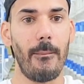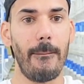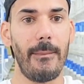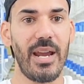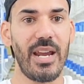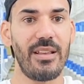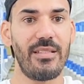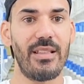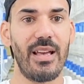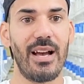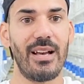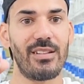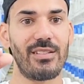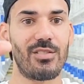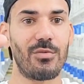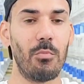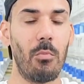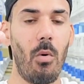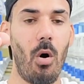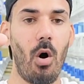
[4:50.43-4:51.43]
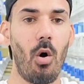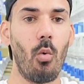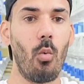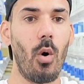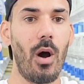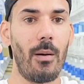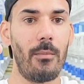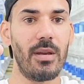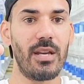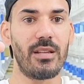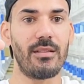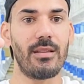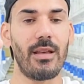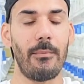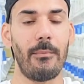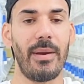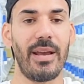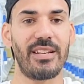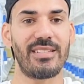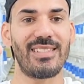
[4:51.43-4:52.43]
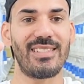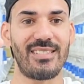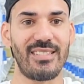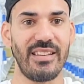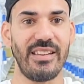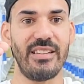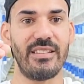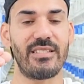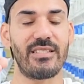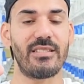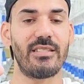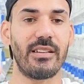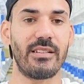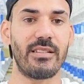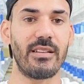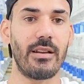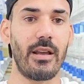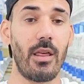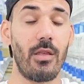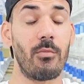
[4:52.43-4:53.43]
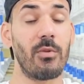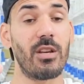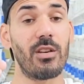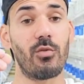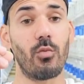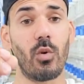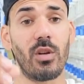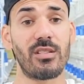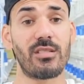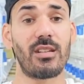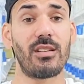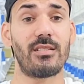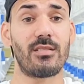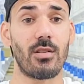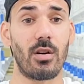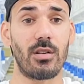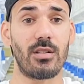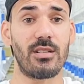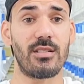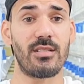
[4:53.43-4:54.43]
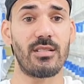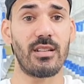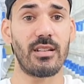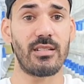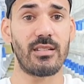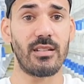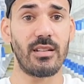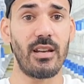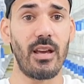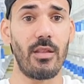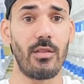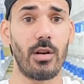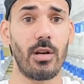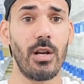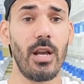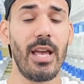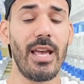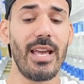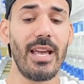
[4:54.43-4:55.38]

made that small webbing that makes the seeds stick together, because once they start to stick together,